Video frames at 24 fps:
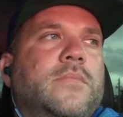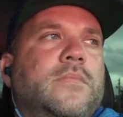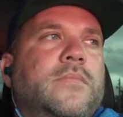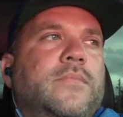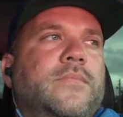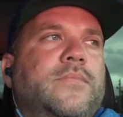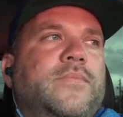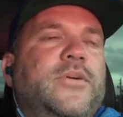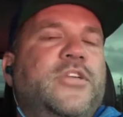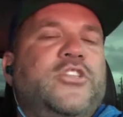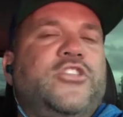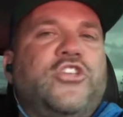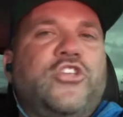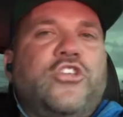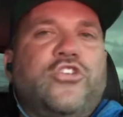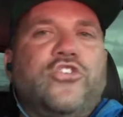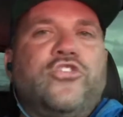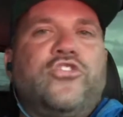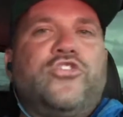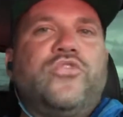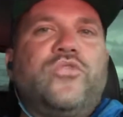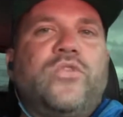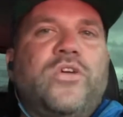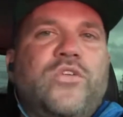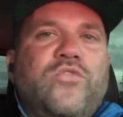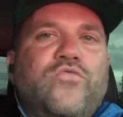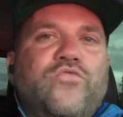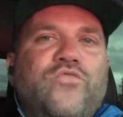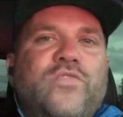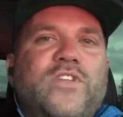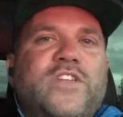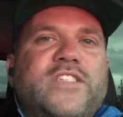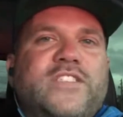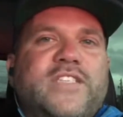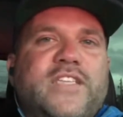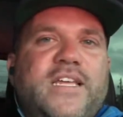but do you do it
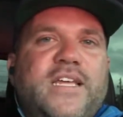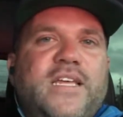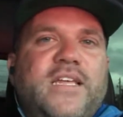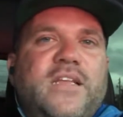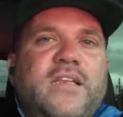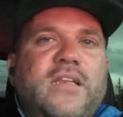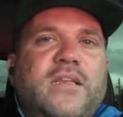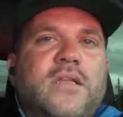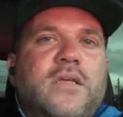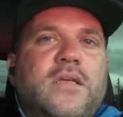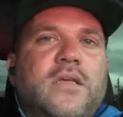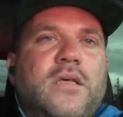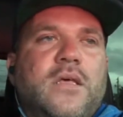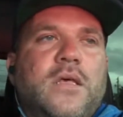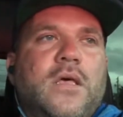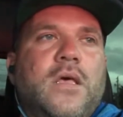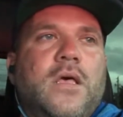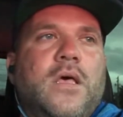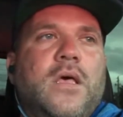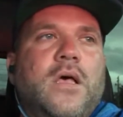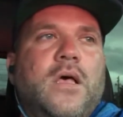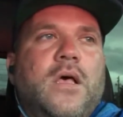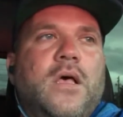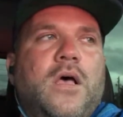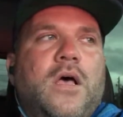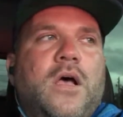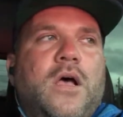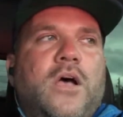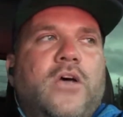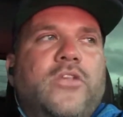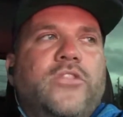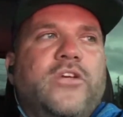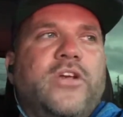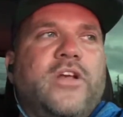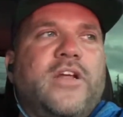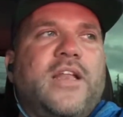risking
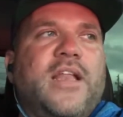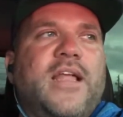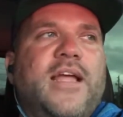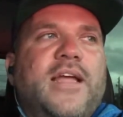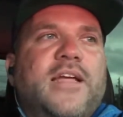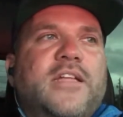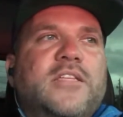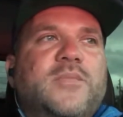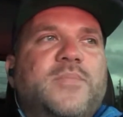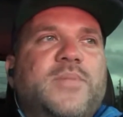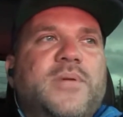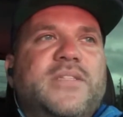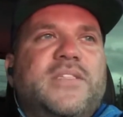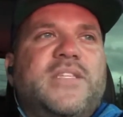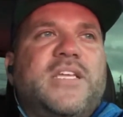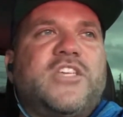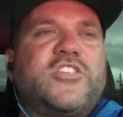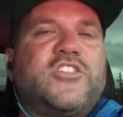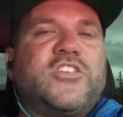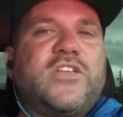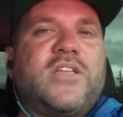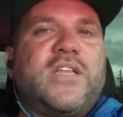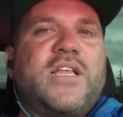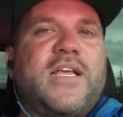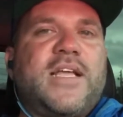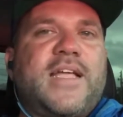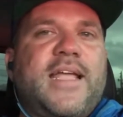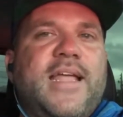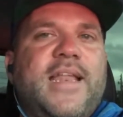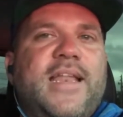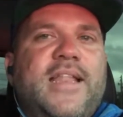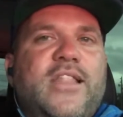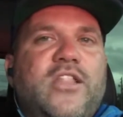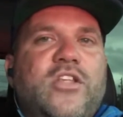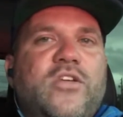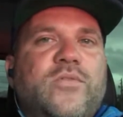other clients potentially not
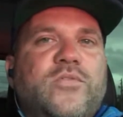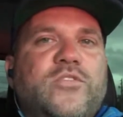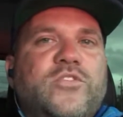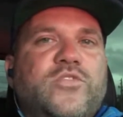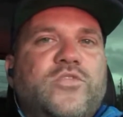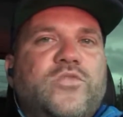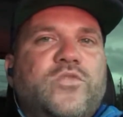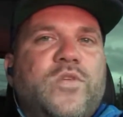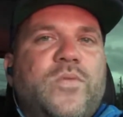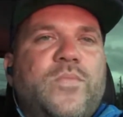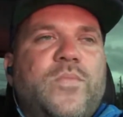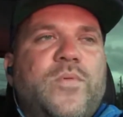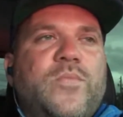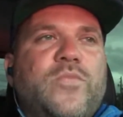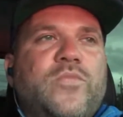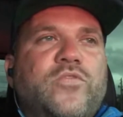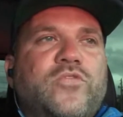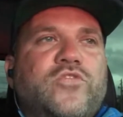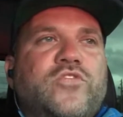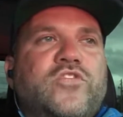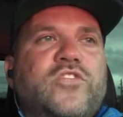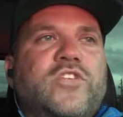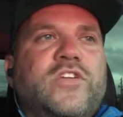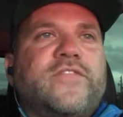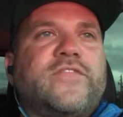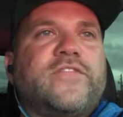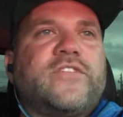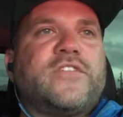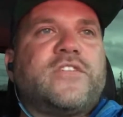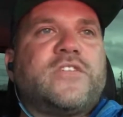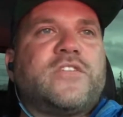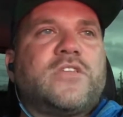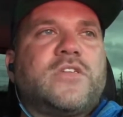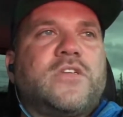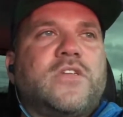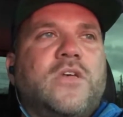getting their swimming pool
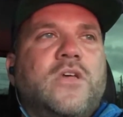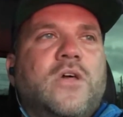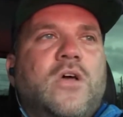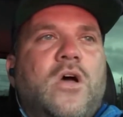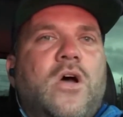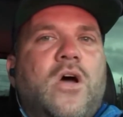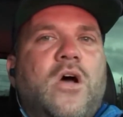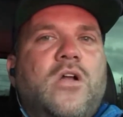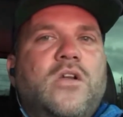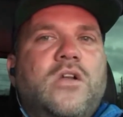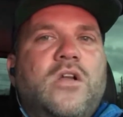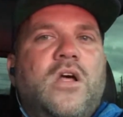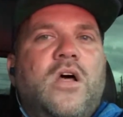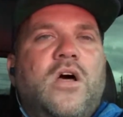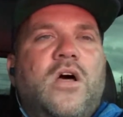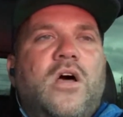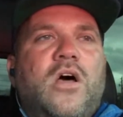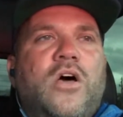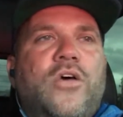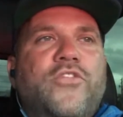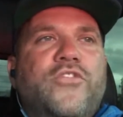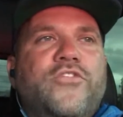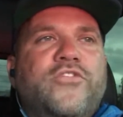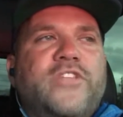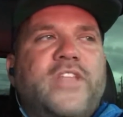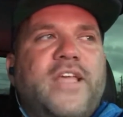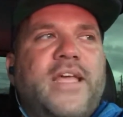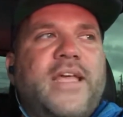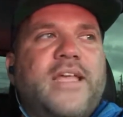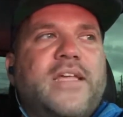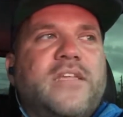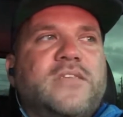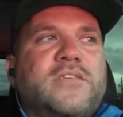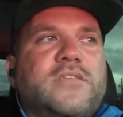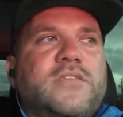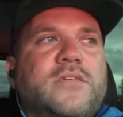serviced on other
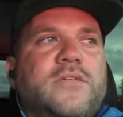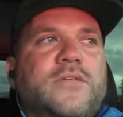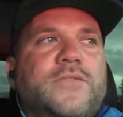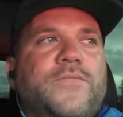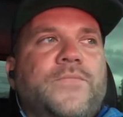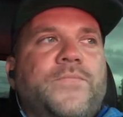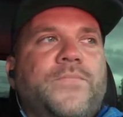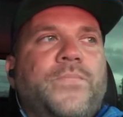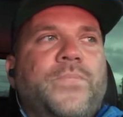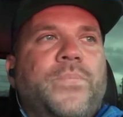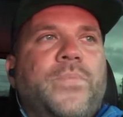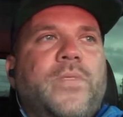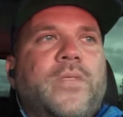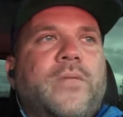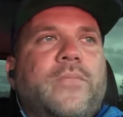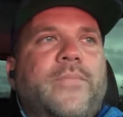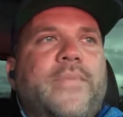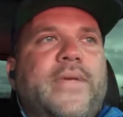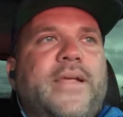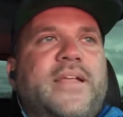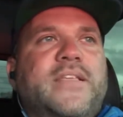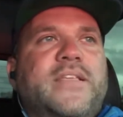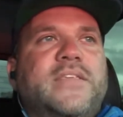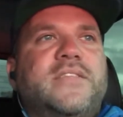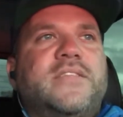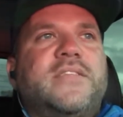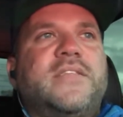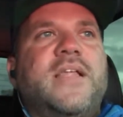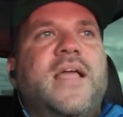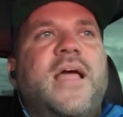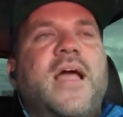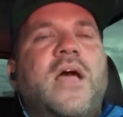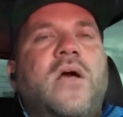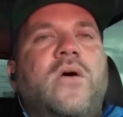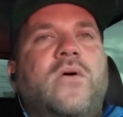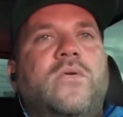days? Because
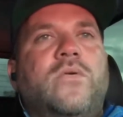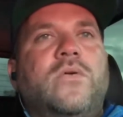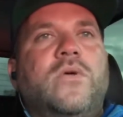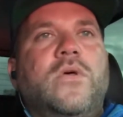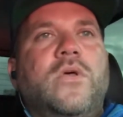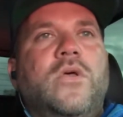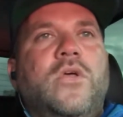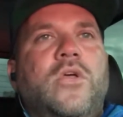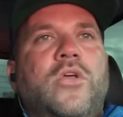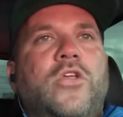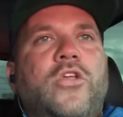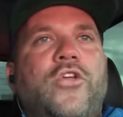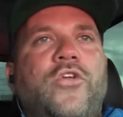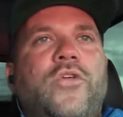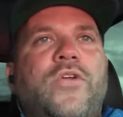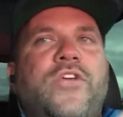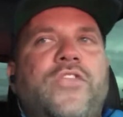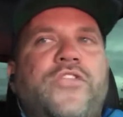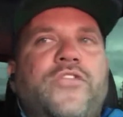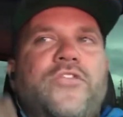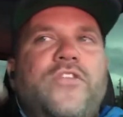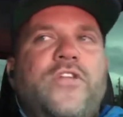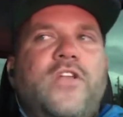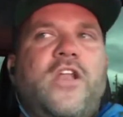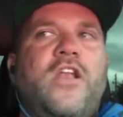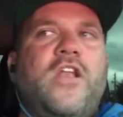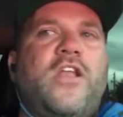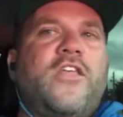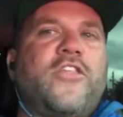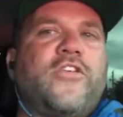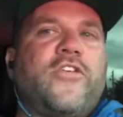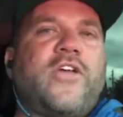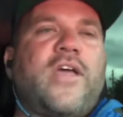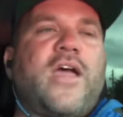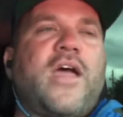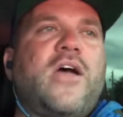now you're either in
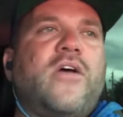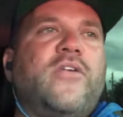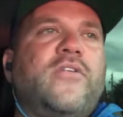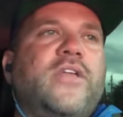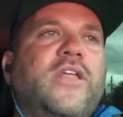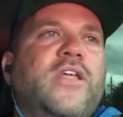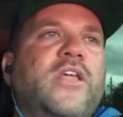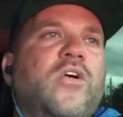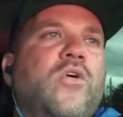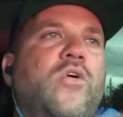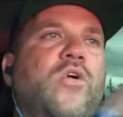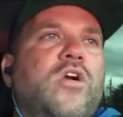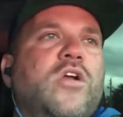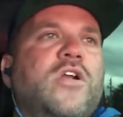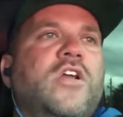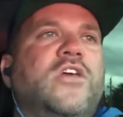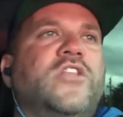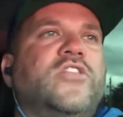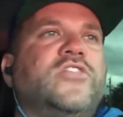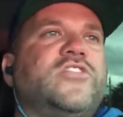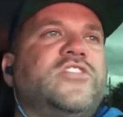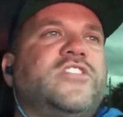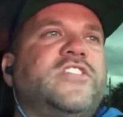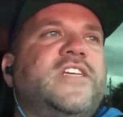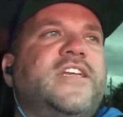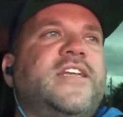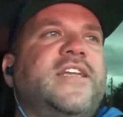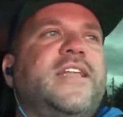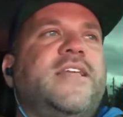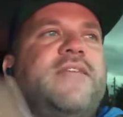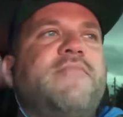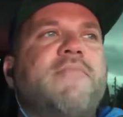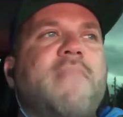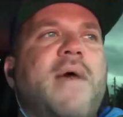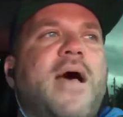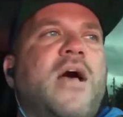another county or another
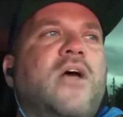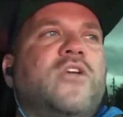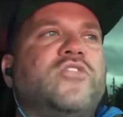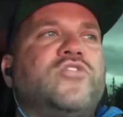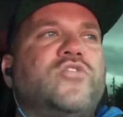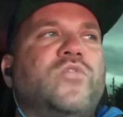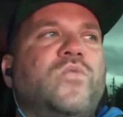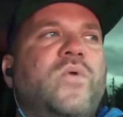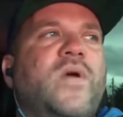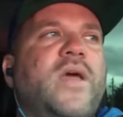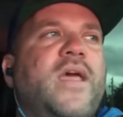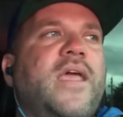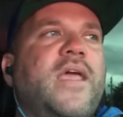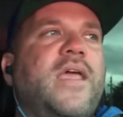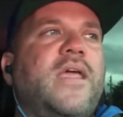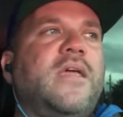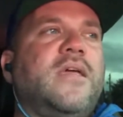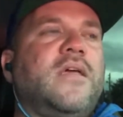city miles away.